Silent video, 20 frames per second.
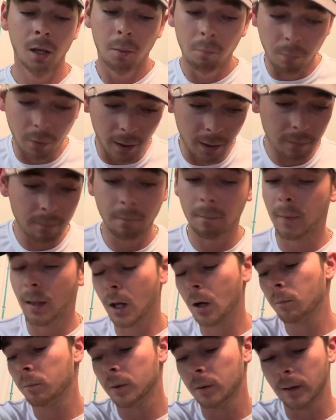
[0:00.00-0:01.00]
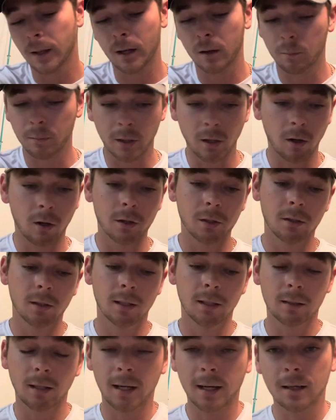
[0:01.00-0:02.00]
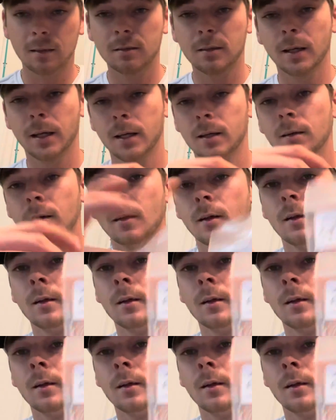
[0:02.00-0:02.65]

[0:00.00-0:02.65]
but that'll be all you need. Like I said,